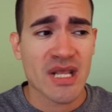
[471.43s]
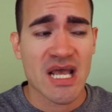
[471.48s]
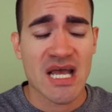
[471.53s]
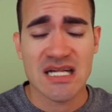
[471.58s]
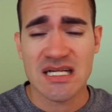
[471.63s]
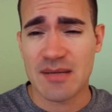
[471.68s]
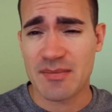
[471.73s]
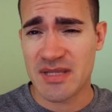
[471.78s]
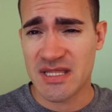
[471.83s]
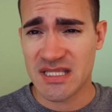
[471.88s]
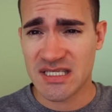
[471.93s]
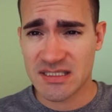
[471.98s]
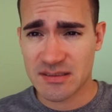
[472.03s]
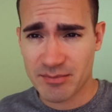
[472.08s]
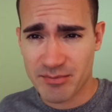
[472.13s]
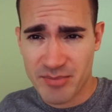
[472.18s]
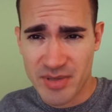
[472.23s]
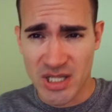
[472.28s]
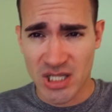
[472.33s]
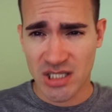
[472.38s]
And I'm in this
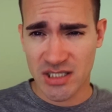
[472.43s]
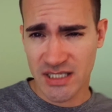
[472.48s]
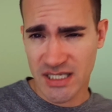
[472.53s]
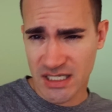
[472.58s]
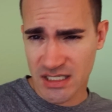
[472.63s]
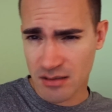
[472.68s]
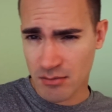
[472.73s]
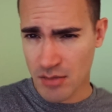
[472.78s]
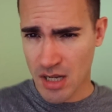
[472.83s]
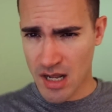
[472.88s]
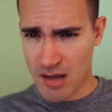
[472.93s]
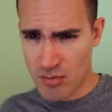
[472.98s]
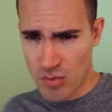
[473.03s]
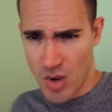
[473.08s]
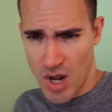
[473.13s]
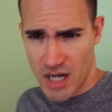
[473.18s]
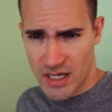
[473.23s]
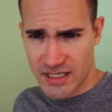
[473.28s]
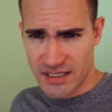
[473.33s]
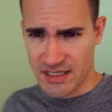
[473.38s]
building, and I'm
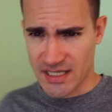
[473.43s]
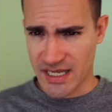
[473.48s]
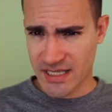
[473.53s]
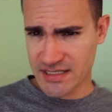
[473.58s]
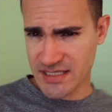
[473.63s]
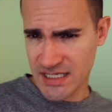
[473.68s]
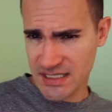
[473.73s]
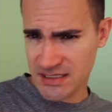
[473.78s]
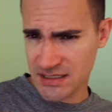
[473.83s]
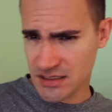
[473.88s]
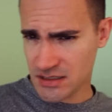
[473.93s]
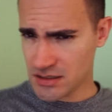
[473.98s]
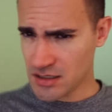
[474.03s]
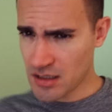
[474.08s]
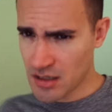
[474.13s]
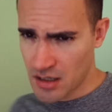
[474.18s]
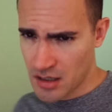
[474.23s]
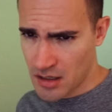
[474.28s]
walking like this.